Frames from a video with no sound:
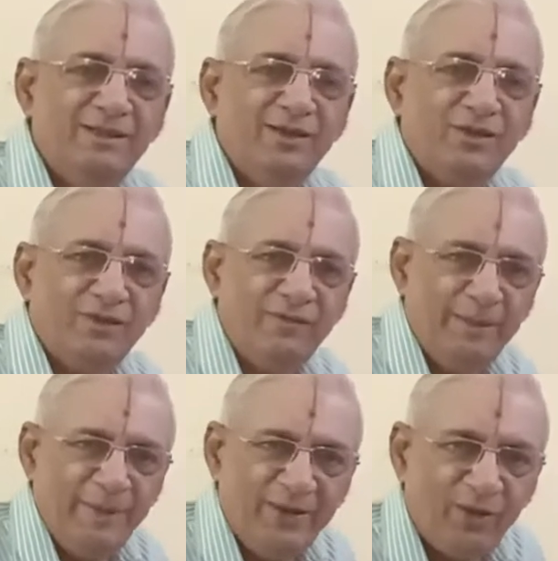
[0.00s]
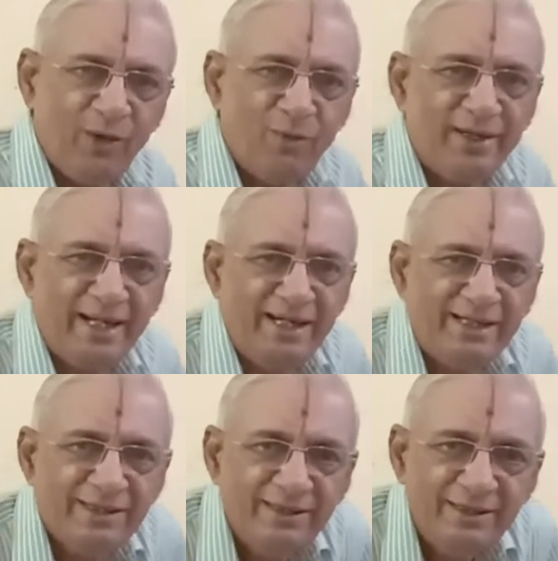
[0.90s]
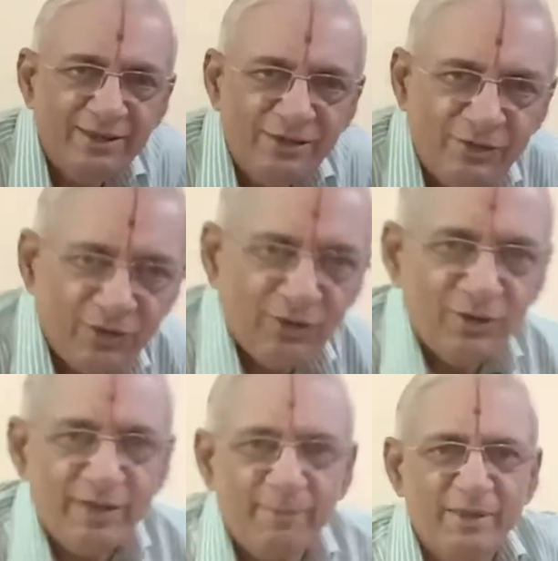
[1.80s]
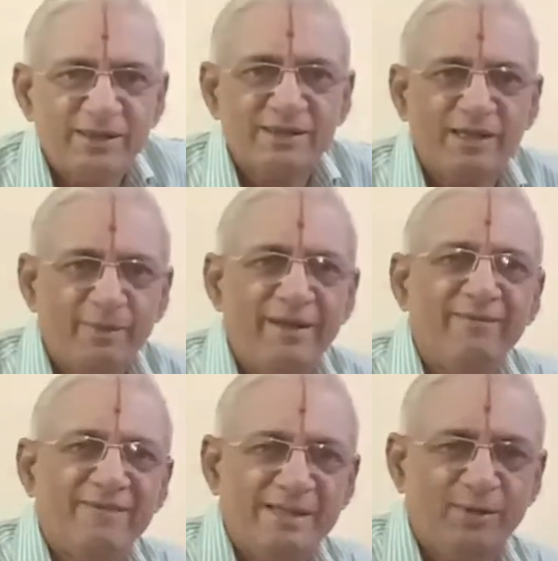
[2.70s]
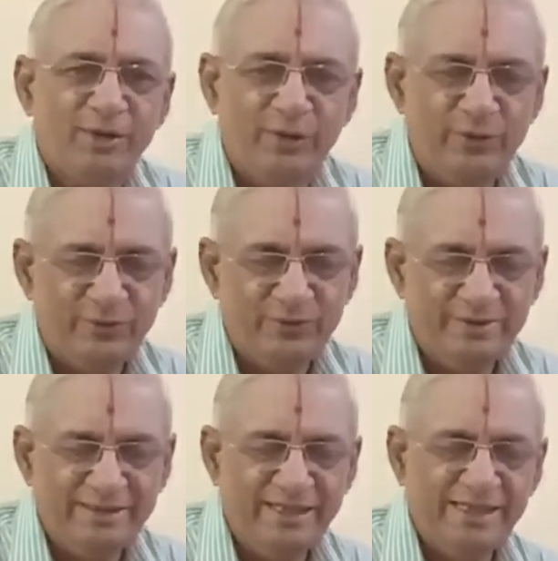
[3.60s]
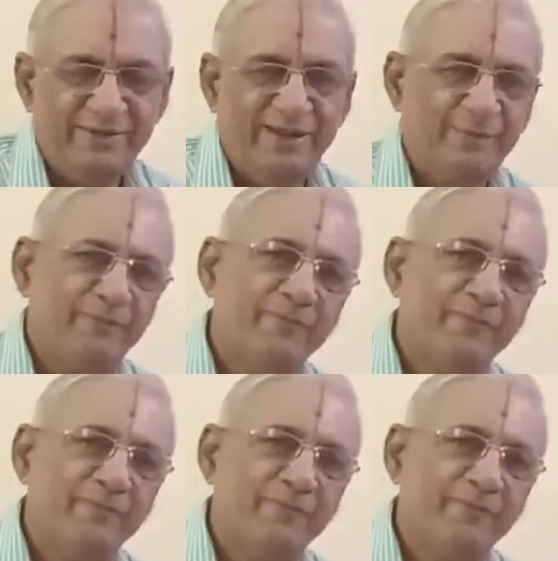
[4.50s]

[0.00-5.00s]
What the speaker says: So, we have been talking about talent, so it must have been visible to you as well.